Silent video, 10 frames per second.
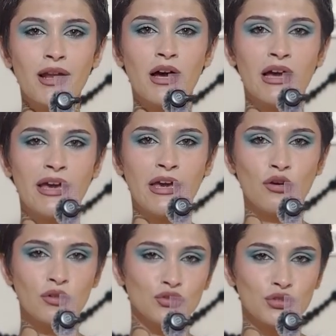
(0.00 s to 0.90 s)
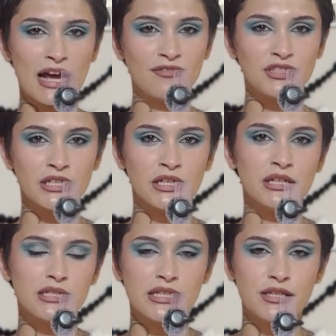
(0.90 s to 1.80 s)
I
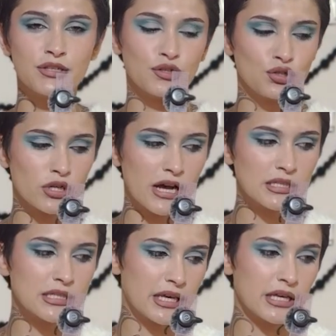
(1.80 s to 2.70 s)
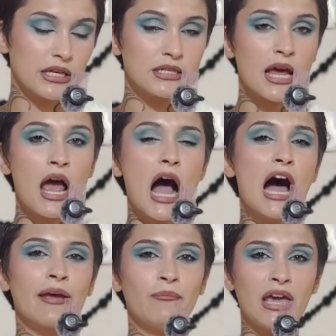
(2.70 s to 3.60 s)
drafted Tinzo's dress is
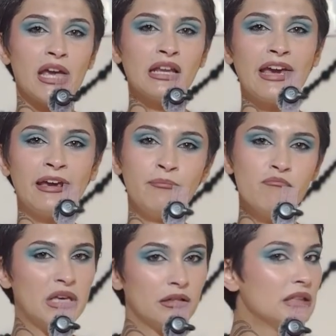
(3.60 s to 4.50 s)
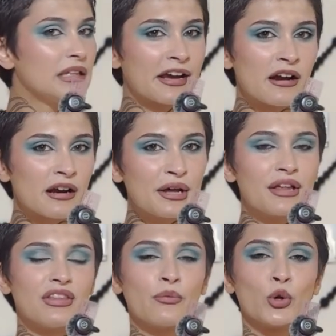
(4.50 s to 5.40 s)
I made a middle layer
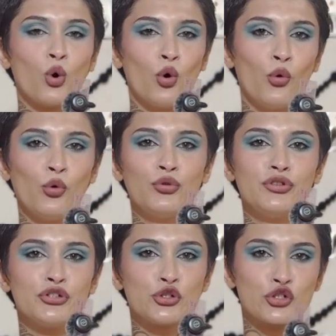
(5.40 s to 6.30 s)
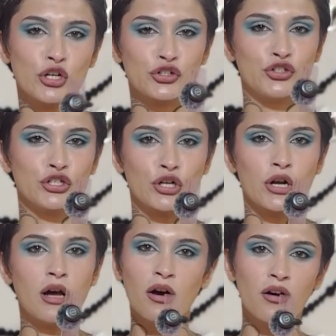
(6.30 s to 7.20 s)
that would hold the structure
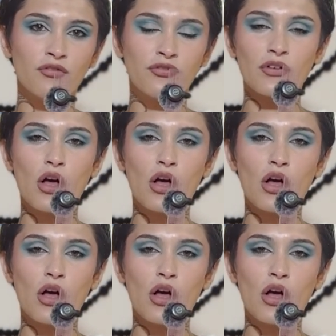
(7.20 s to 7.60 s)
of